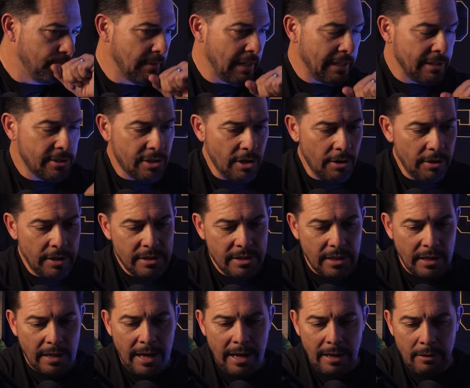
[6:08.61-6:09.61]
And so he's
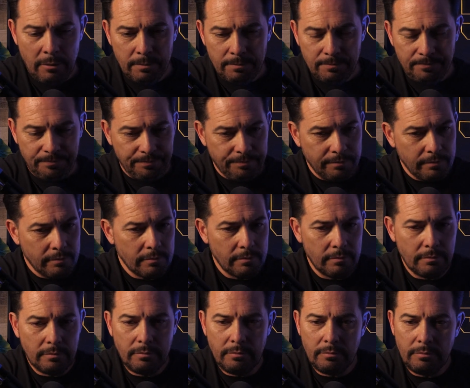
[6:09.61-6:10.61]
like, hey,
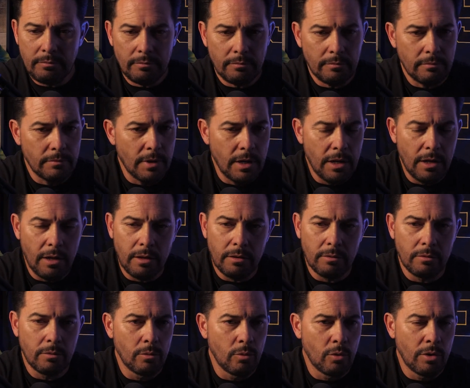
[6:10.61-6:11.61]

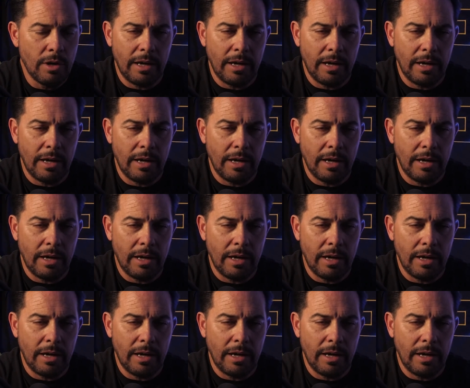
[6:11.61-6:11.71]
we're